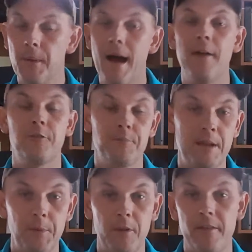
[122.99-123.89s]
buy from
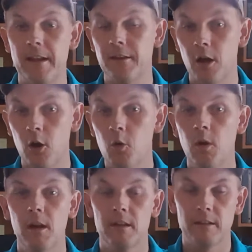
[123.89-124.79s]
people that they
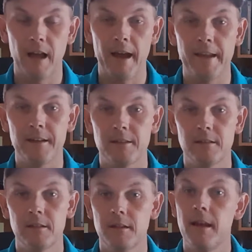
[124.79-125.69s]
know, like,
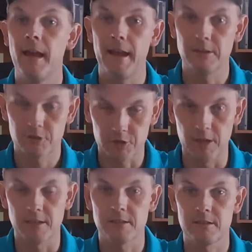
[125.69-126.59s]
and
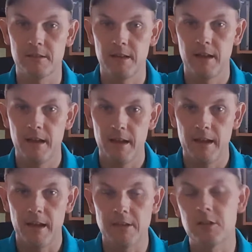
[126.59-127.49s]
trust.
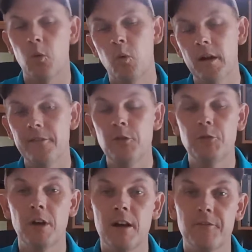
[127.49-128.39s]
And so, what have you
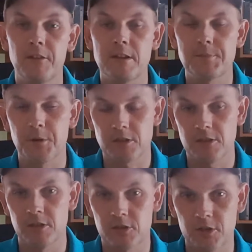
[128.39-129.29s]
done for this
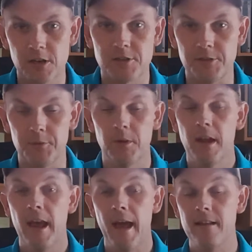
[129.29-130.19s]
person to trust you?
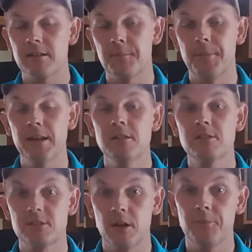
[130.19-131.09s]
Has it been
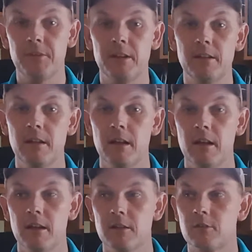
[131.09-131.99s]
something
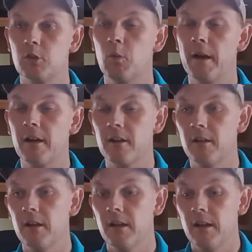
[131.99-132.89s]
to where